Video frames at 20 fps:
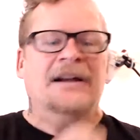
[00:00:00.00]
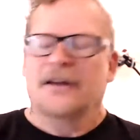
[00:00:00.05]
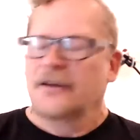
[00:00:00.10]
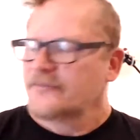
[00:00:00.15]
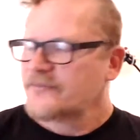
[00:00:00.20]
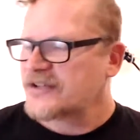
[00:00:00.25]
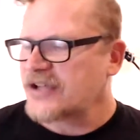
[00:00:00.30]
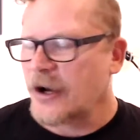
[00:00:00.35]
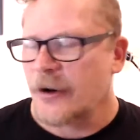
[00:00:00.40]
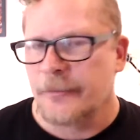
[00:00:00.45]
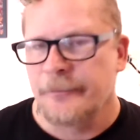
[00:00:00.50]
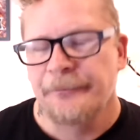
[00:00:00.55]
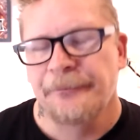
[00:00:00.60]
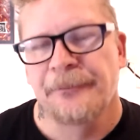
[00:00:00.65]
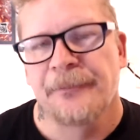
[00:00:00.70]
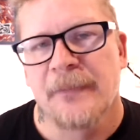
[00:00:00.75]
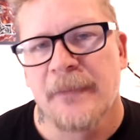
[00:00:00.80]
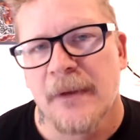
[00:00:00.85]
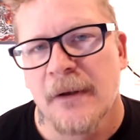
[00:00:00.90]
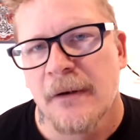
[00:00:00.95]
So
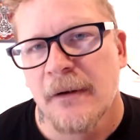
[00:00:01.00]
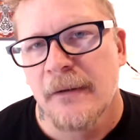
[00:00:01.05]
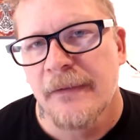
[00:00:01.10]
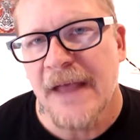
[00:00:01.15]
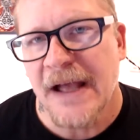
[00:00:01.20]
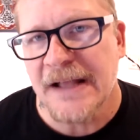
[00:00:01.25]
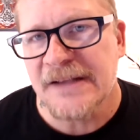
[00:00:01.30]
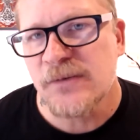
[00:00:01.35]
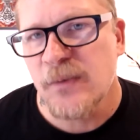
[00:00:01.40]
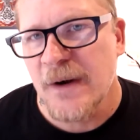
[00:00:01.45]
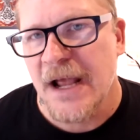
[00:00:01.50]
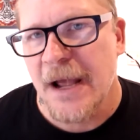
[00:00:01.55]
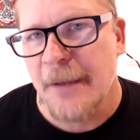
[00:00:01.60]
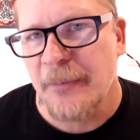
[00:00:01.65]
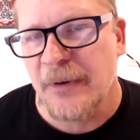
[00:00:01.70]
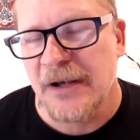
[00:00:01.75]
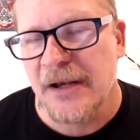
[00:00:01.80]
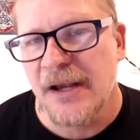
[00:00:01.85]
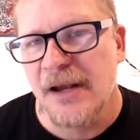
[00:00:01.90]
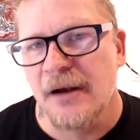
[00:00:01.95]
that's what
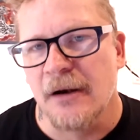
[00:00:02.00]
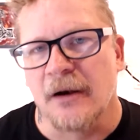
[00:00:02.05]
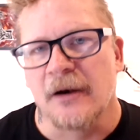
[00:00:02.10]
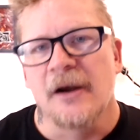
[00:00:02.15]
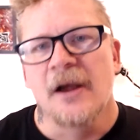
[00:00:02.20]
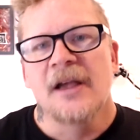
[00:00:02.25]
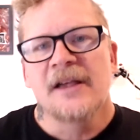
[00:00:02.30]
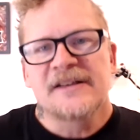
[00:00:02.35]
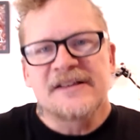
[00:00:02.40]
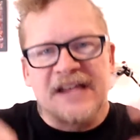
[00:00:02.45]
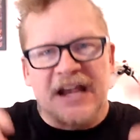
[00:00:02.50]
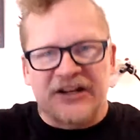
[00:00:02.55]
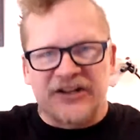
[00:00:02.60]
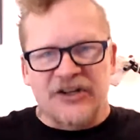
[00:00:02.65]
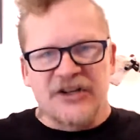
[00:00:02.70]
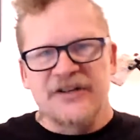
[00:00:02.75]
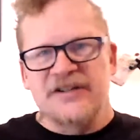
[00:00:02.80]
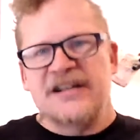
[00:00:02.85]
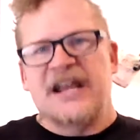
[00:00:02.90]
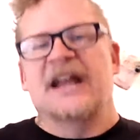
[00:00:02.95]
happened here.
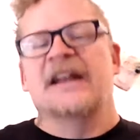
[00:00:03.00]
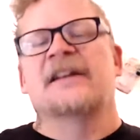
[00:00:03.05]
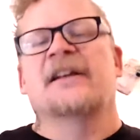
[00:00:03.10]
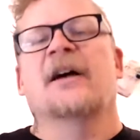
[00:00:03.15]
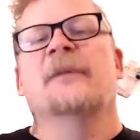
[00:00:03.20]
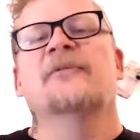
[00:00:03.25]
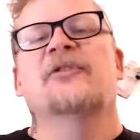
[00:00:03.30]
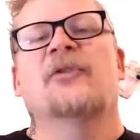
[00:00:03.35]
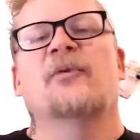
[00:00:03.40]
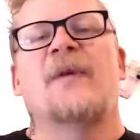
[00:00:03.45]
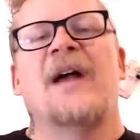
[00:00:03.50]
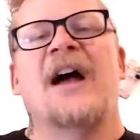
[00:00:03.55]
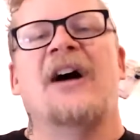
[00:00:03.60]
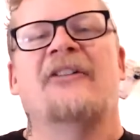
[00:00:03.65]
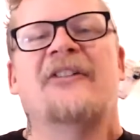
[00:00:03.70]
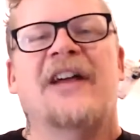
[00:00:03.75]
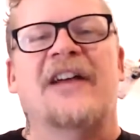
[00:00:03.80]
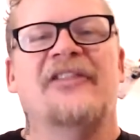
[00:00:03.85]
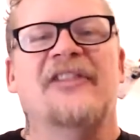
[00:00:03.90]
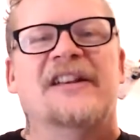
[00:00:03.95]
Session ten comes
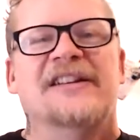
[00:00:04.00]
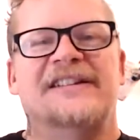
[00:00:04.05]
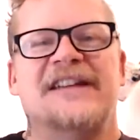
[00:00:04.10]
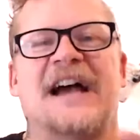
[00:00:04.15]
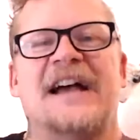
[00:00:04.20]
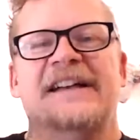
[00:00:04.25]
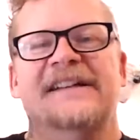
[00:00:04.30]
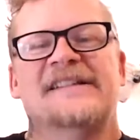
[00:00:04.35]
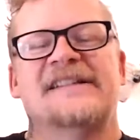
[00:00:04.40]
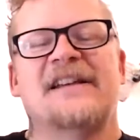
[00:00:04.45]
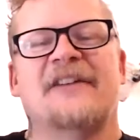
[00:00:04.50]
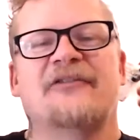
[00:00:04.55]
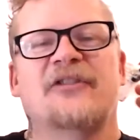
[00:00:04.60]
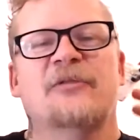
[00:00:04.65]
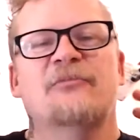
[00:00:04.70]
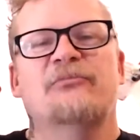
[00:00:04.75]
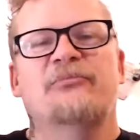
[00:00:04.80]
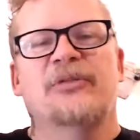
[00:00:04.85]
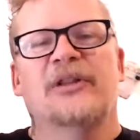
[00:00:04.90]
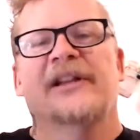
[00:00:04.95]
around and the dice have
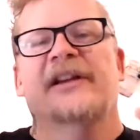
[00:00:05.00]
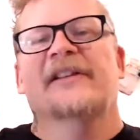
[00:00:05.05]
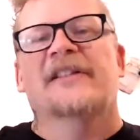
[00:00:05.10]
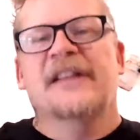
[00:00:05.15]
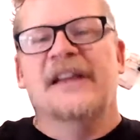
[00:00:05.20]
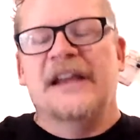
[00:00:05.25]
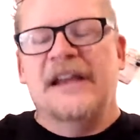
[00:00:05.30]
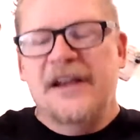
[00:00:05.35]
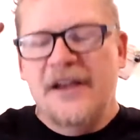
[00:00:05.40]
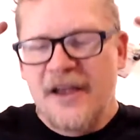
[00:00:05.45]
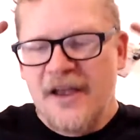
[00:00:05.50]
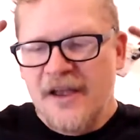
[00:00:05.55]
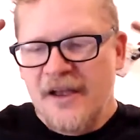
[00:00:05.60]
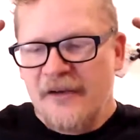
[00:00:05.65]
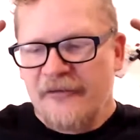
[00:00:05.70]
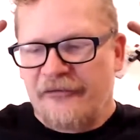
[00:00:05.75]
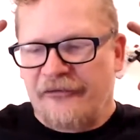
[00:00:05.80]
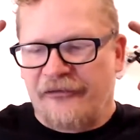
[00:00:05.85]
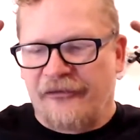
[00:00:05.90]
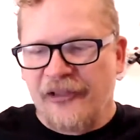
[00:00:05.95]
completely
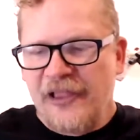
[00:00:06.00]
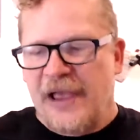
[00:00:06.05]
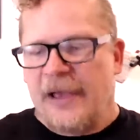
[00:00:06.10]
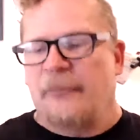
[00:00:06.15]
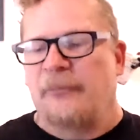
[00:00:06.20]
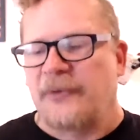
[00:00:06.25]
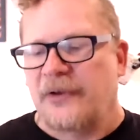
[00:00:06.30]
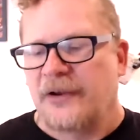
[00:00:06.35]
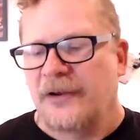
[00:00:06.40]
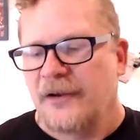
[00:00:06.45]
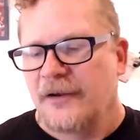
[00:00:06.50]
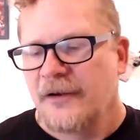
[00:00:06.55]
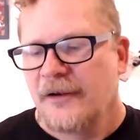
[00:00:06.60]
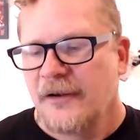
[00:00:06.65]
flipped.